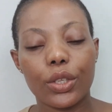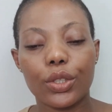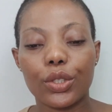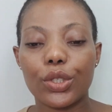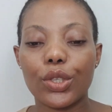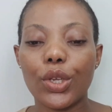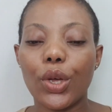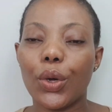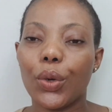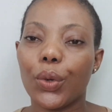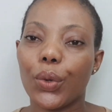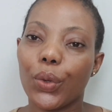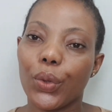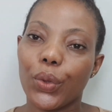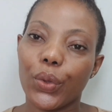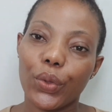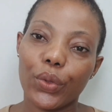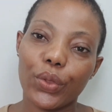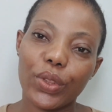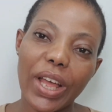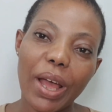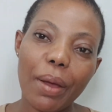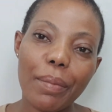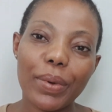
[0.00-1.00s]
So
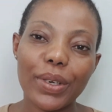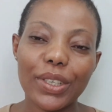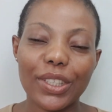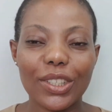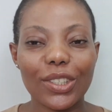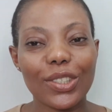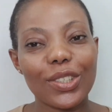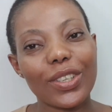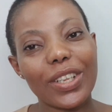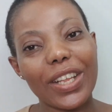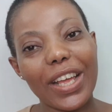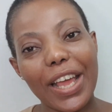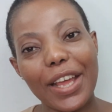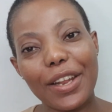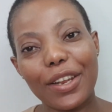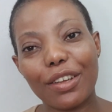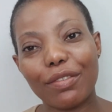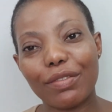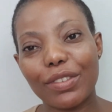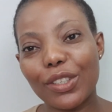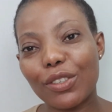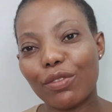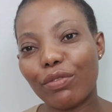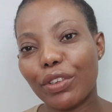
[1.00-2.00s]
that brings us to the end
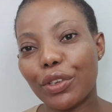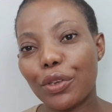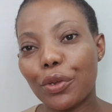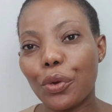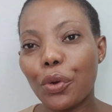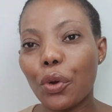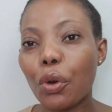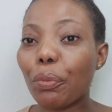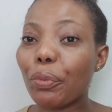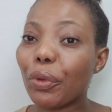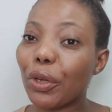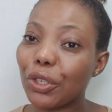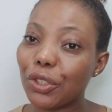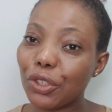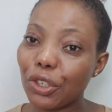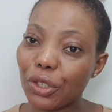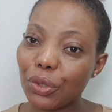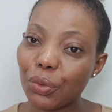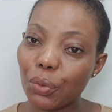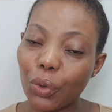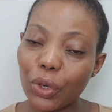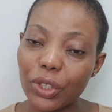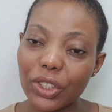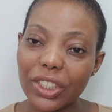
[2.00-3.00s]
of this video. Hope you
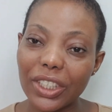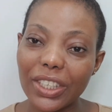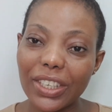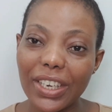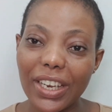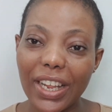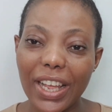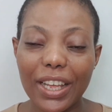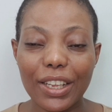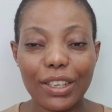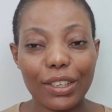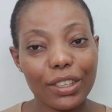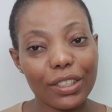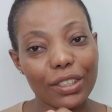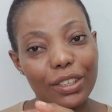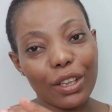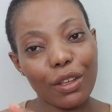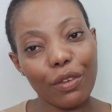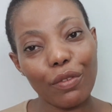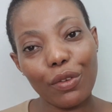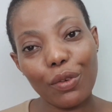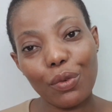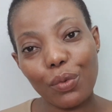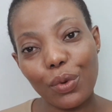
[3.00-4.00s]
enjoyed watching. And
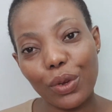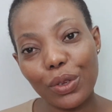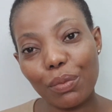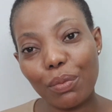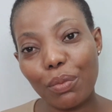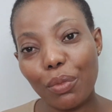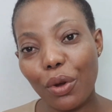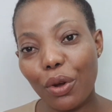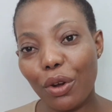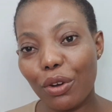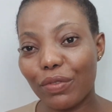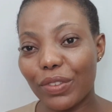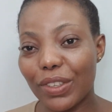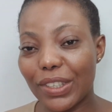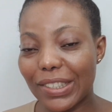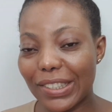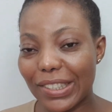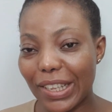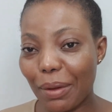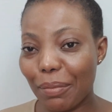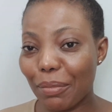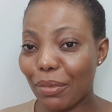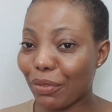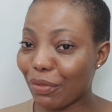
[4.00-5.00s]
if you want more of this
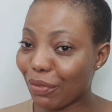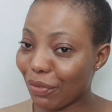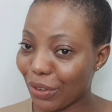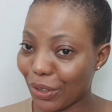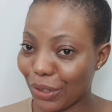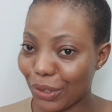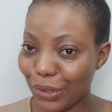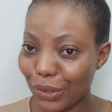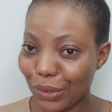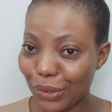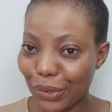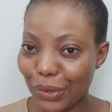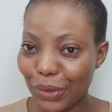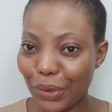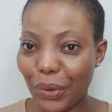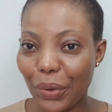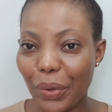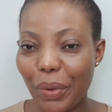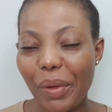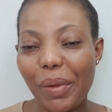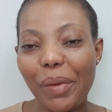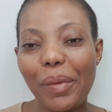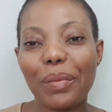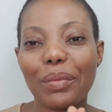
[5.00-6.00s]
type of video,
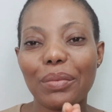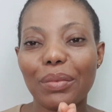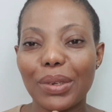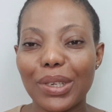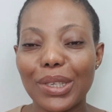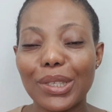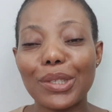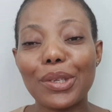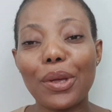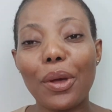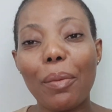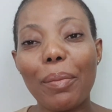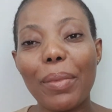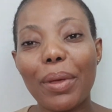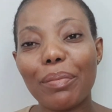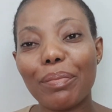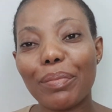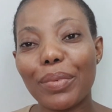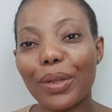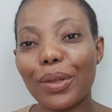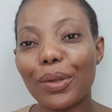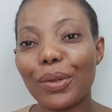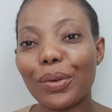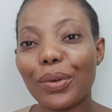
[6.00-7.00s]
please
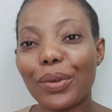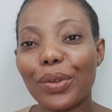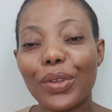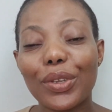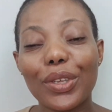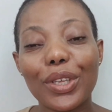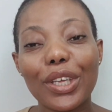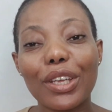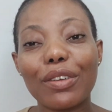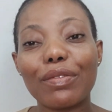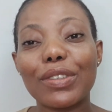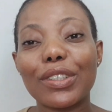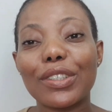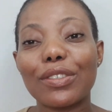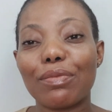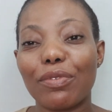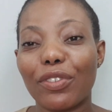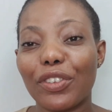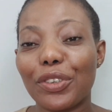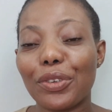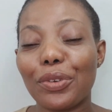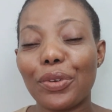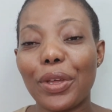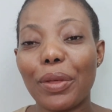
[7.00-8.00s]
comment below. Give this
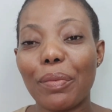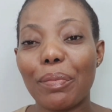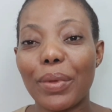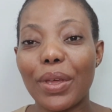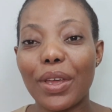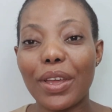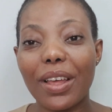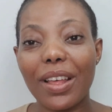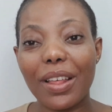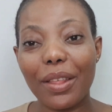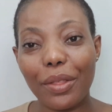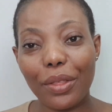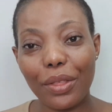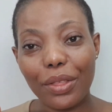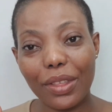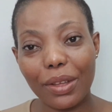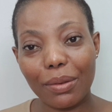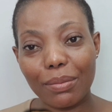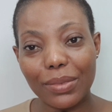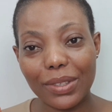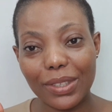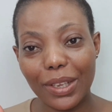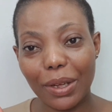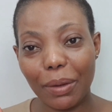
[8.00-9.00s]
video a big
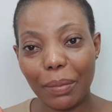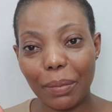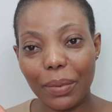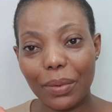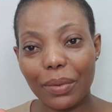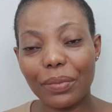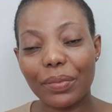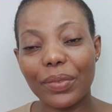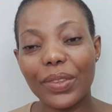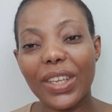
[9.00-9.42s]
thumbs up.